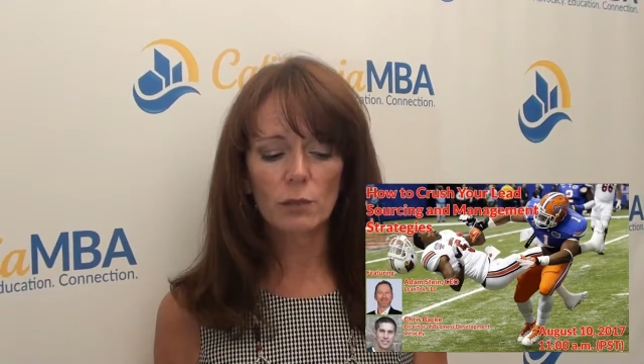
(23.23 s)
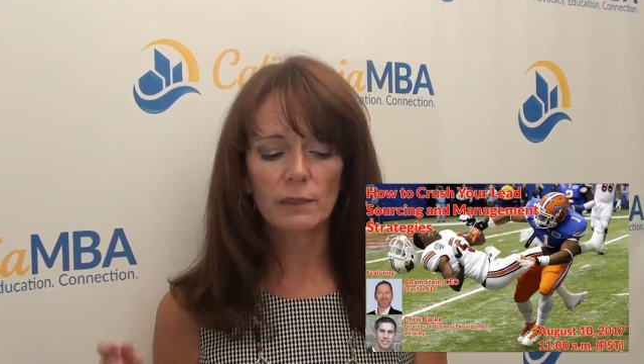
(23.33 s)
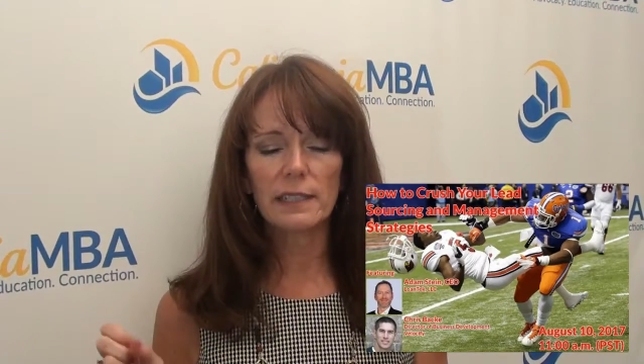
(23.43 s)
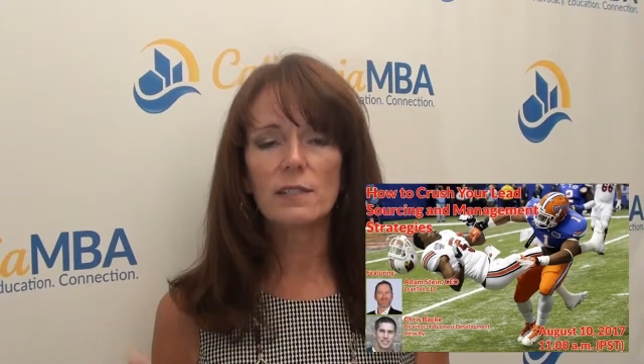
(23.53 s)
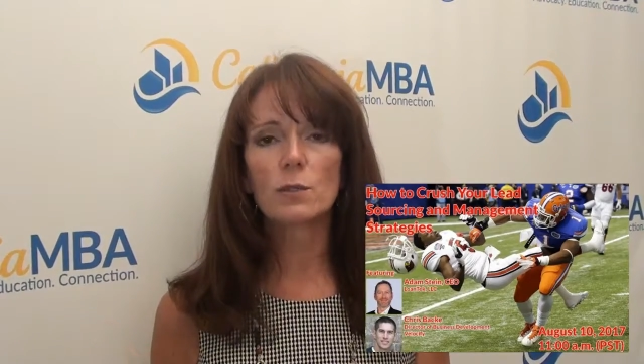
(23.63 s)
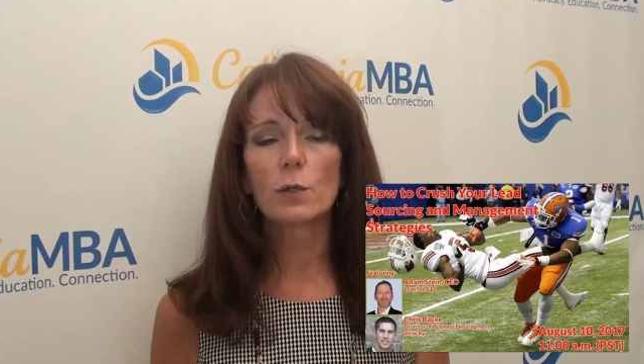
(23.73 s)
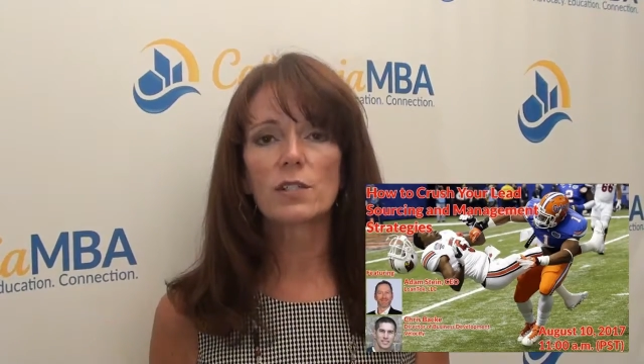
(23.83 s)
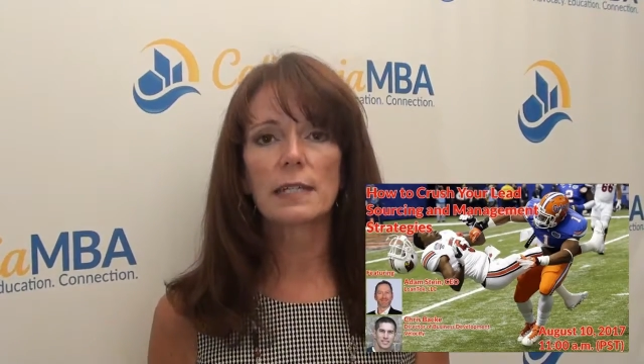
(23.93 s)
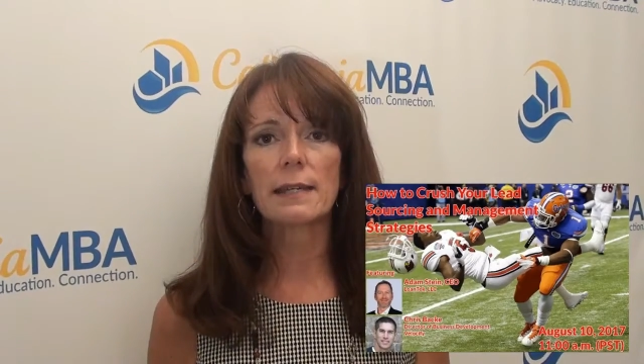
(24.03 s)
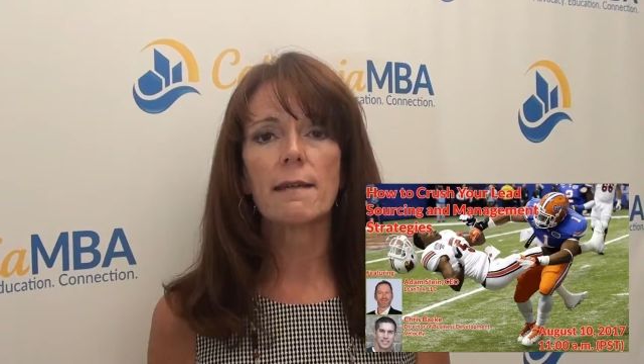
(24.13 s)
your lead
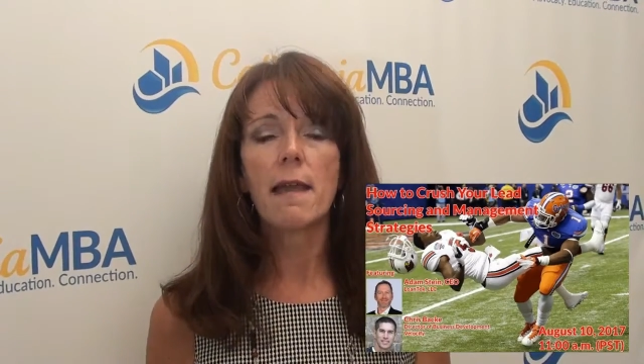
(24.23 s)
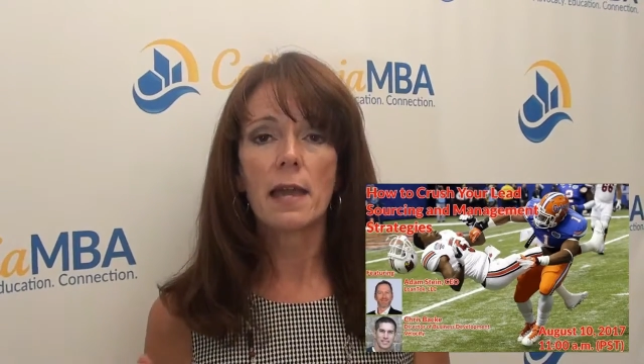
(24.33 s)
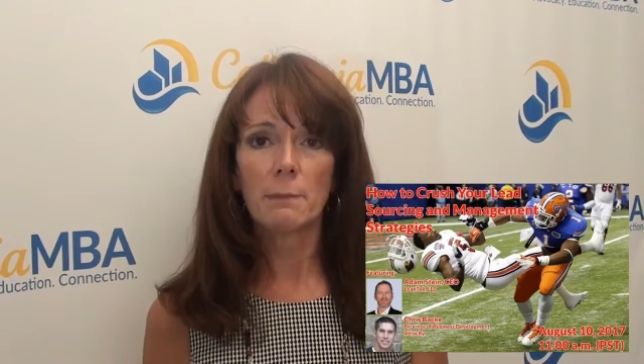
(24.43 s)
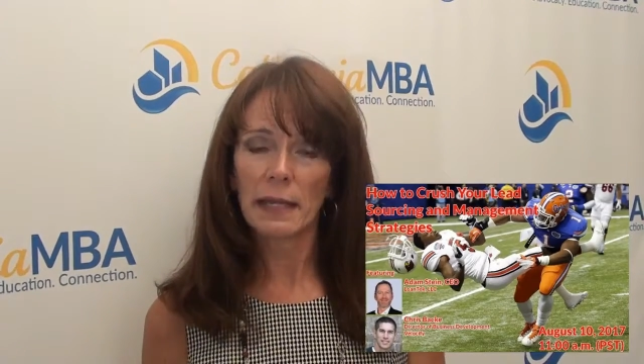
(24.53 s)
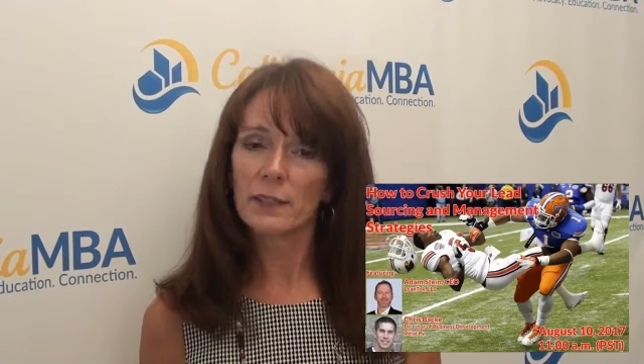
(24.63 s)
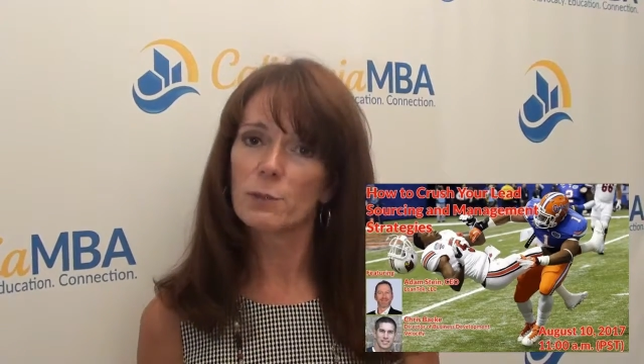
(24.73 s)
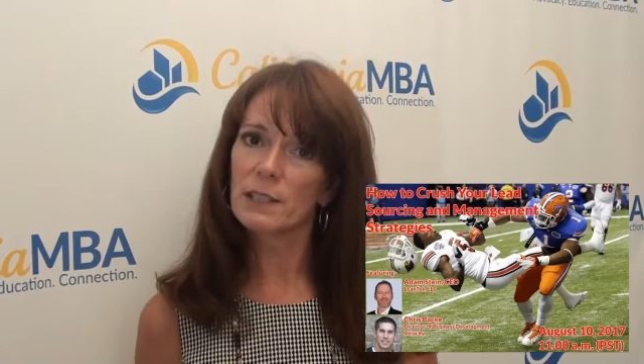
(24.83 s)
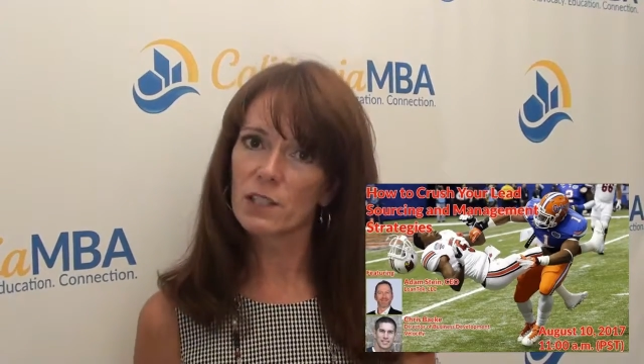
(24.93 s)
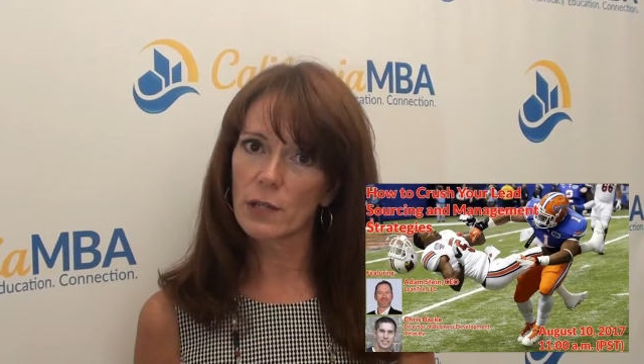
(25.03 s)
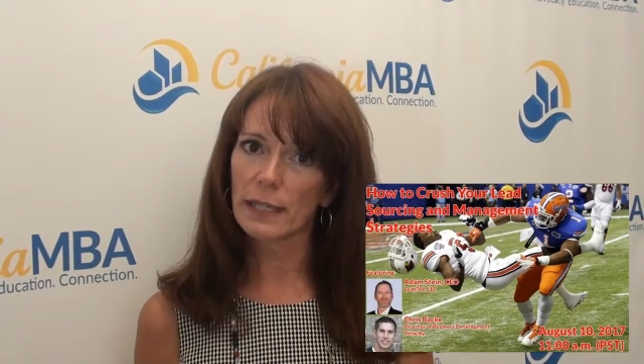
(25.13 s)
sourcing and
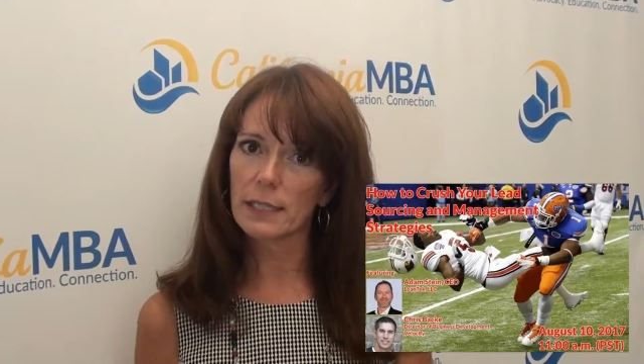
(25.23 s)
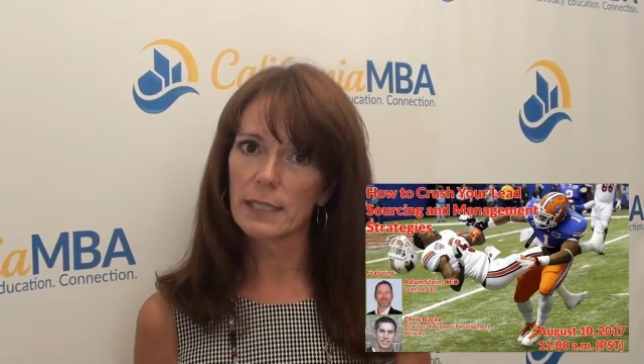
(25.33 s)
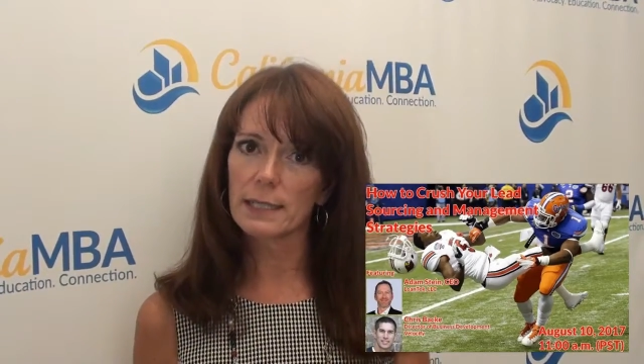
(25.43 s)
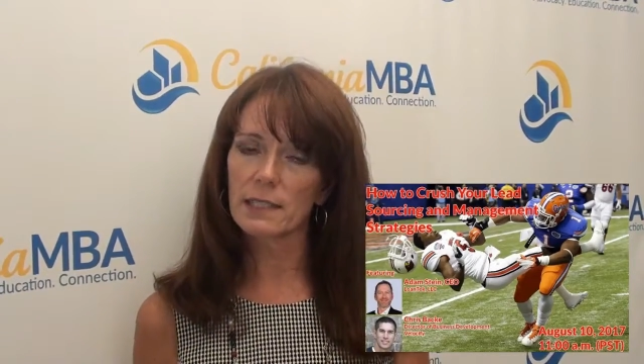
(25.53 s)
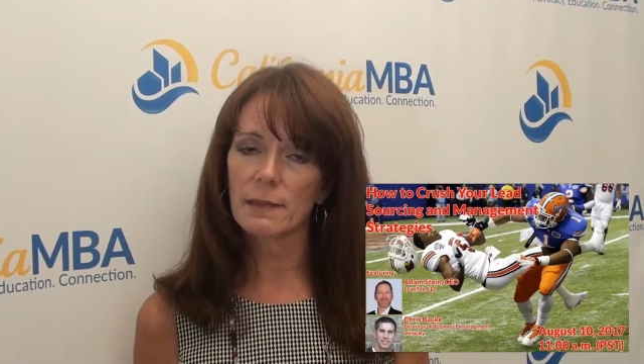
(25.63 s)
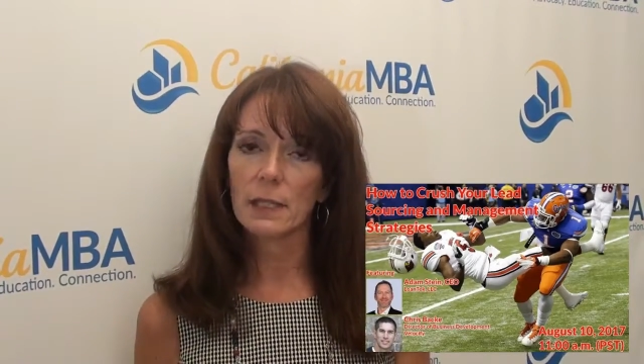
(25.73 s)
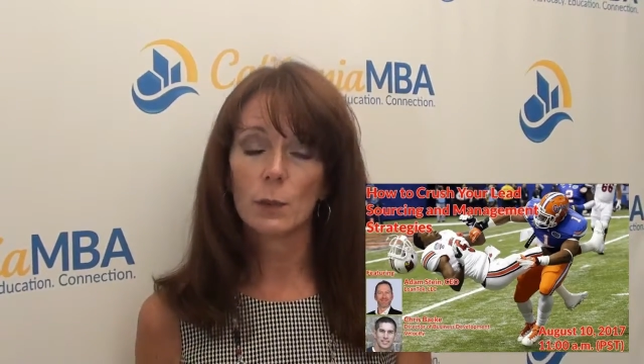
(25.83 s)
management strategies.